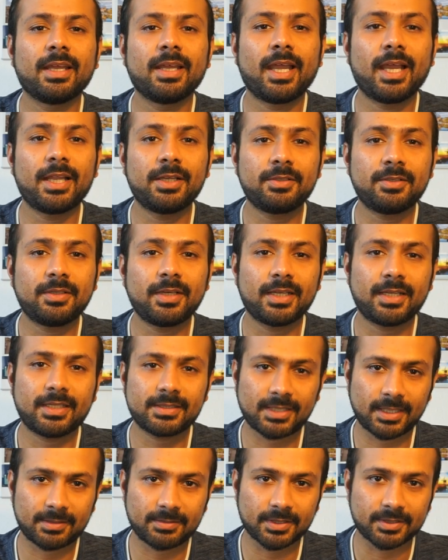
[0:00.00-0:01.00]
Hello and
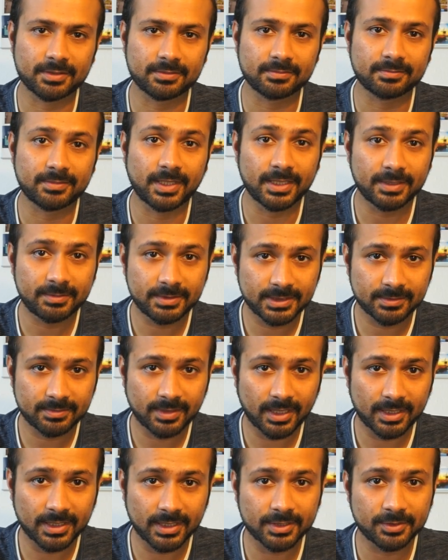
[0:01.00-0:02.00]
Assalamu Alaikum. My name is
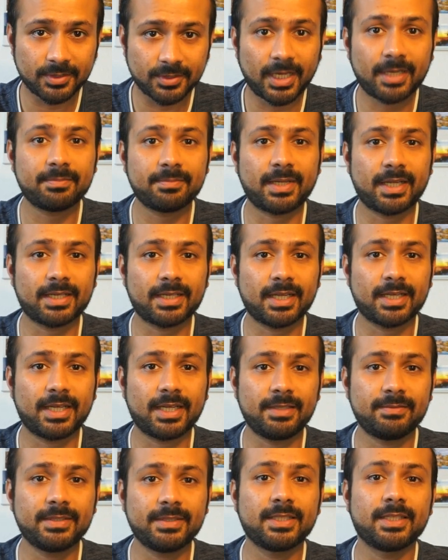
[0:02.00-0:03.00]
Jibran and today I'm back
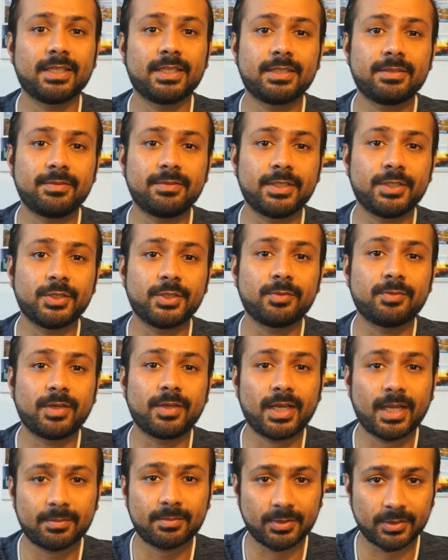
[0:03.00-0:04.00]
again with another video
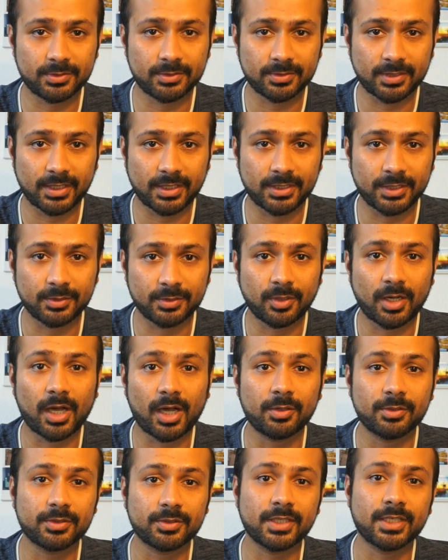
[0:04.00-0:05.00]
where I'm going to tell you
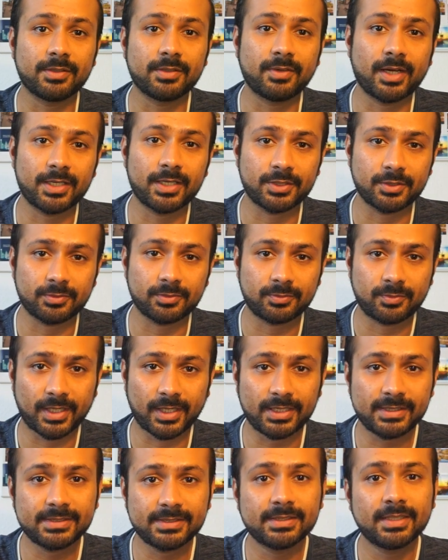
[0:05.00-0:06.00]
how you can invite your
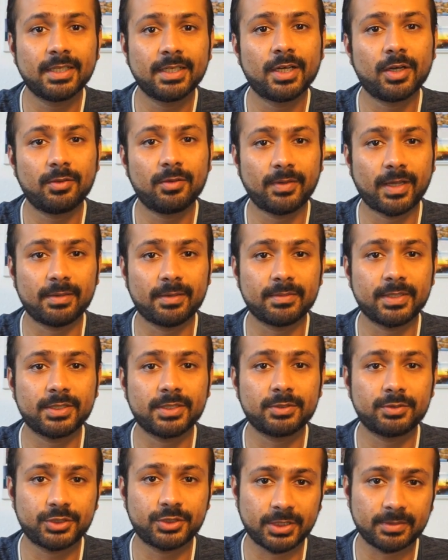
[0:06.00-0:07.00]
friends or family
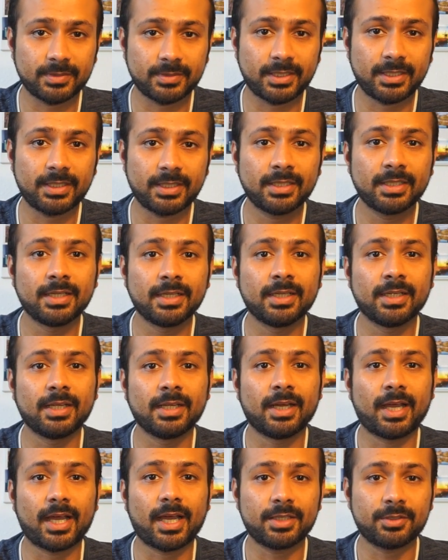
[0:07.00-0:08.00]
to Germany
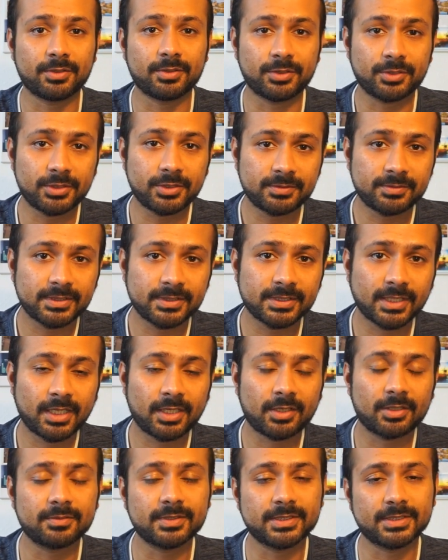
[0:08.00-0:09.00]
either on tourist visa
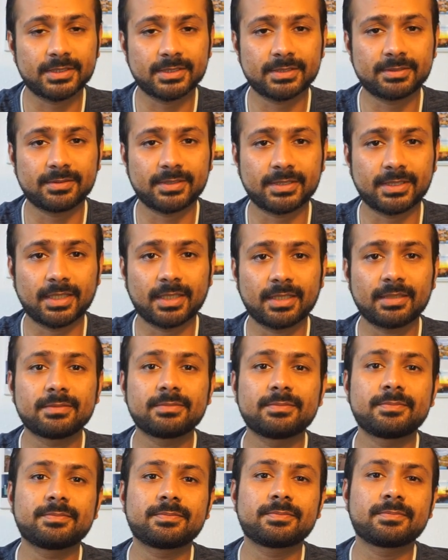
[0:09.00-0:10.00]
or visitor's visa.
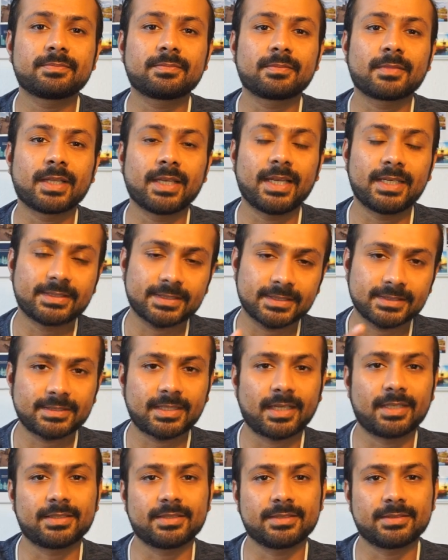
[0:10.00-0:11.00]
Let's get
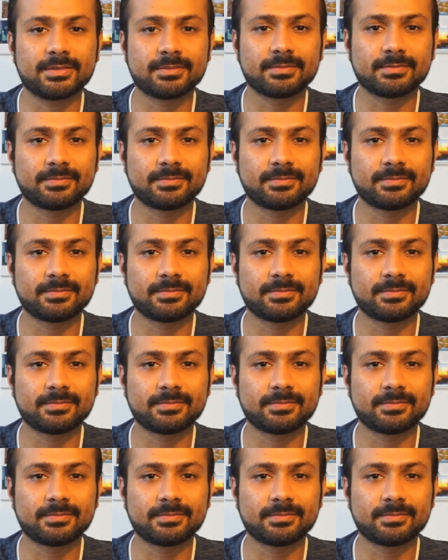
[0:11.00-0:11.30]
started.